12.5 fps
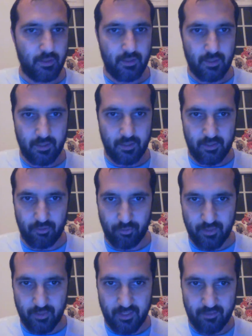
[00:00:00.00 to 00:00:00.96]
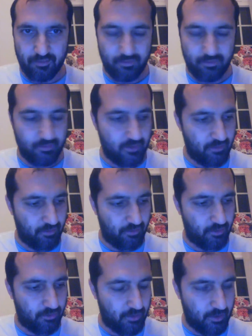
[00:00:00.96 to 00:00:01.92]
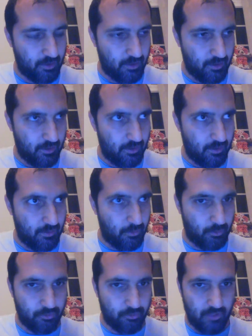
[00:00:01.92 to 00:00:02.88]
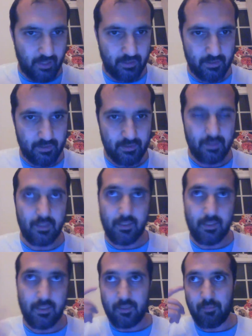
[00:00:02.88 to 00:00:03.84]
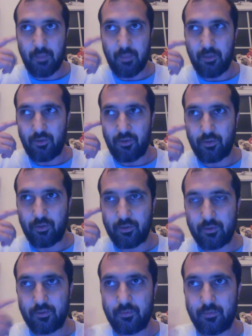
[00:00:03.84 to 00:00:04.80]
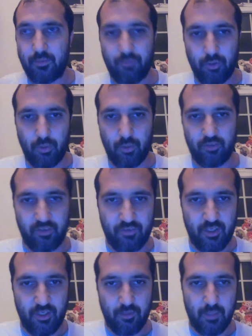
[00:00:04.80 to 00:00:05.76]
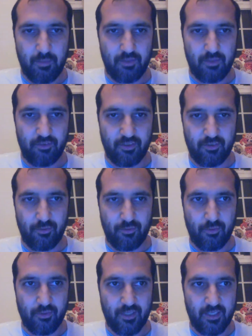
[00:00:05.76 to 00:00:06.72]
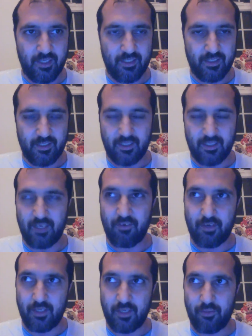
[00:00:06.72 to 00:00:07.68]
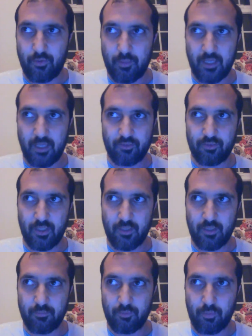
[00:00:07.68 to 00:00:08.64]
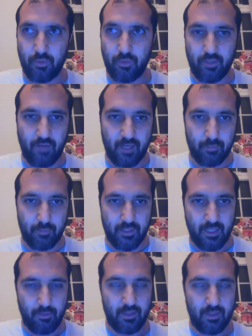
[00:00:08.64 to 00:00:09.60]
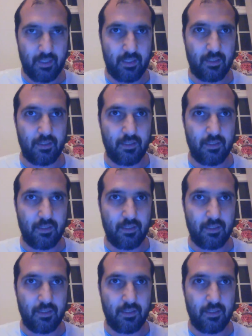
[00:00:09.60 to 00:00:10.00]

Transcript: ideas or think of different thoughts like maybe you thought before you watched this video, maybe you thought I never really thought about supporting Iraq, but now I think